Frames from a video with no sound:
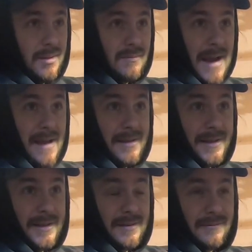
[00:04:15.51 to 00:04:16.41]

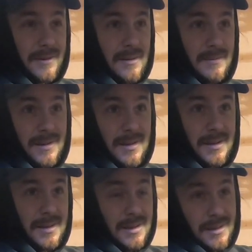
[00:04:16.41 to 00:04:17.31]
rallying from
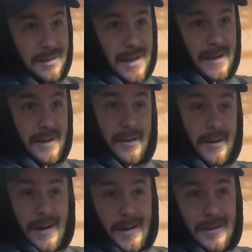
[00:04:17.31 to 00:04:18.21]
the late
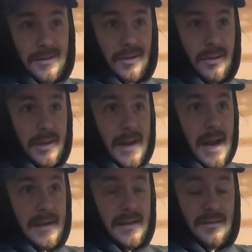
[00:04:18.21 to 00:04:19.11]
80s, early
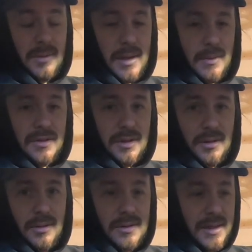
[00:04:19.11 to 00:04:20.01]
90s when they were still
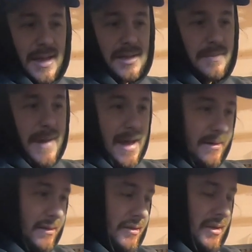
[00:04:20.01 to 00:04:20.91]
using H
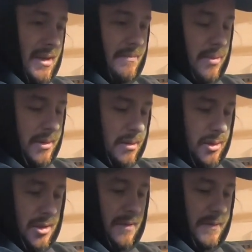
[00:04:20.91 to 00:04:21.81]
patterns and they put the
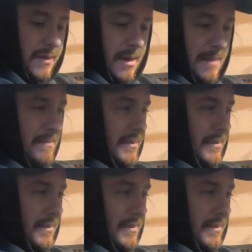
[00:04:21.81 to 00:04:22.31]
shifter up